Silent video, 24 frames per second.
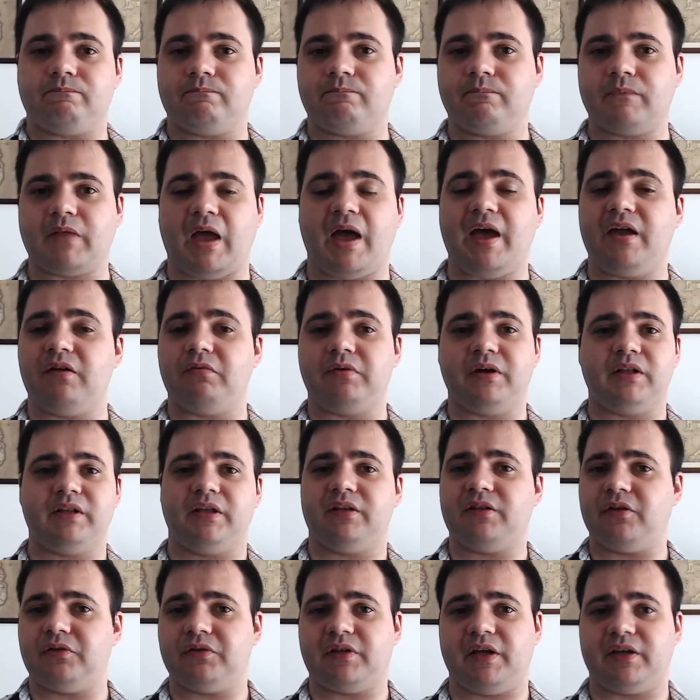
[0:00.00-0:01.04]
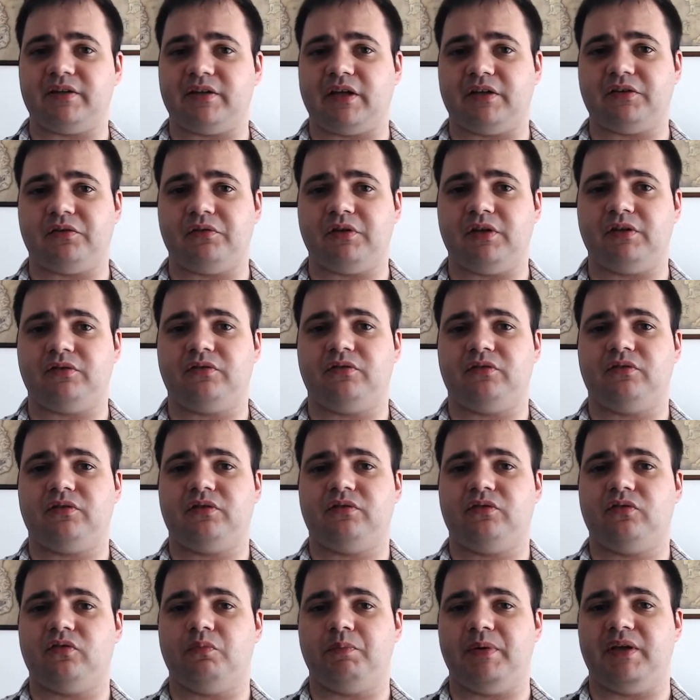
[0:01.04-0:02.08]
I really don't think that you need
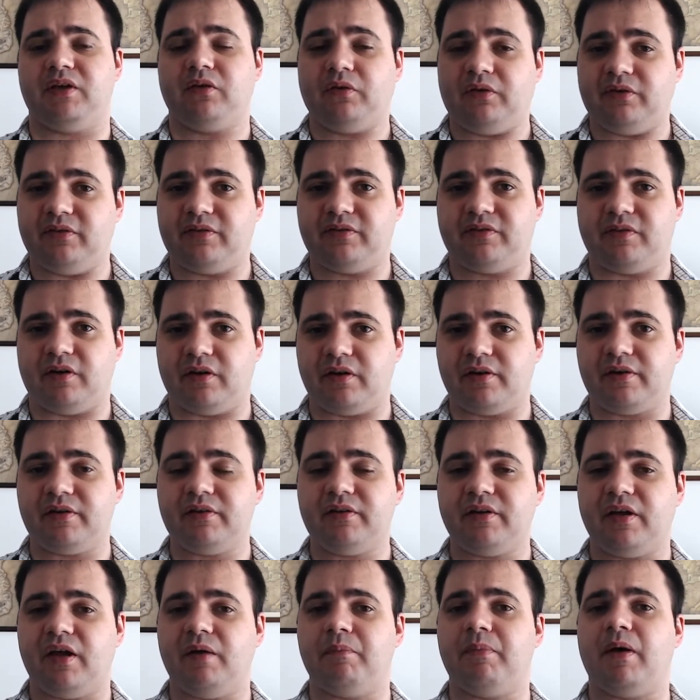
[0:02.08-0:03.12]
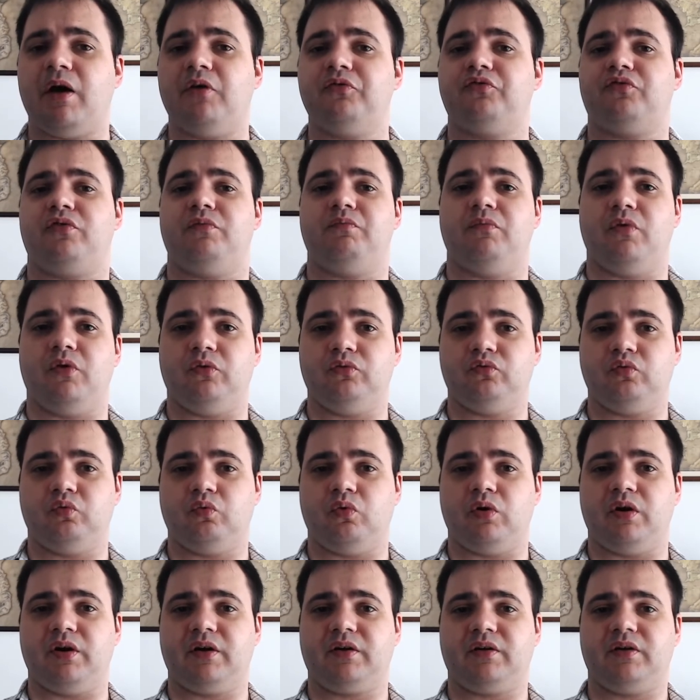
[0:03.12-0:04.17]
to be concerned about remote
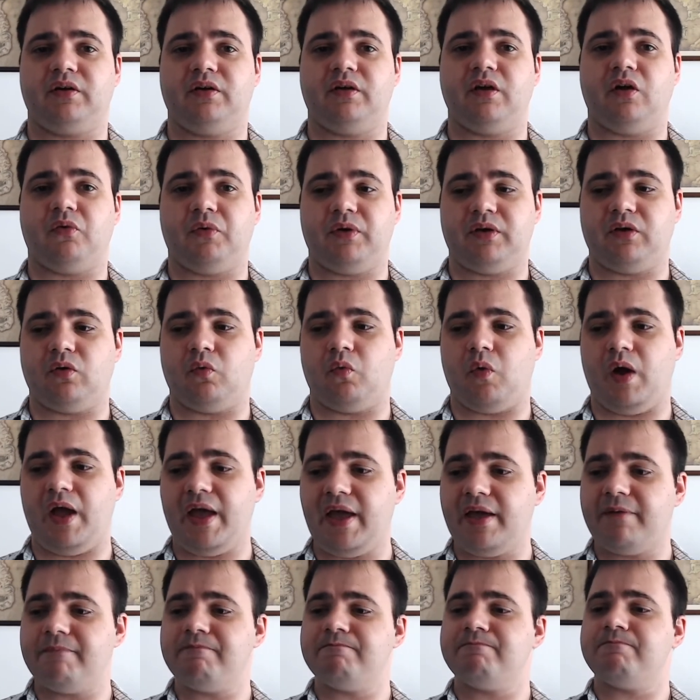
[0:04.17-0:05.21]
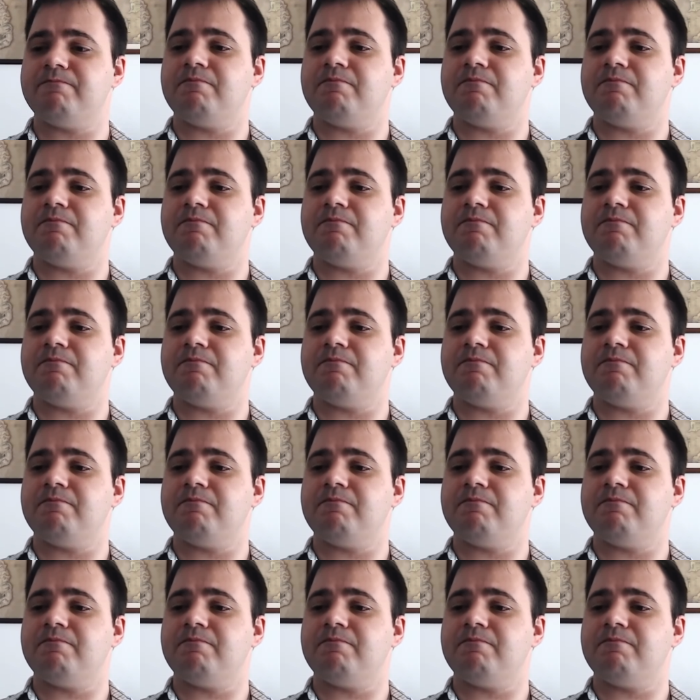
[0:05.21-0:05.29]
work going away.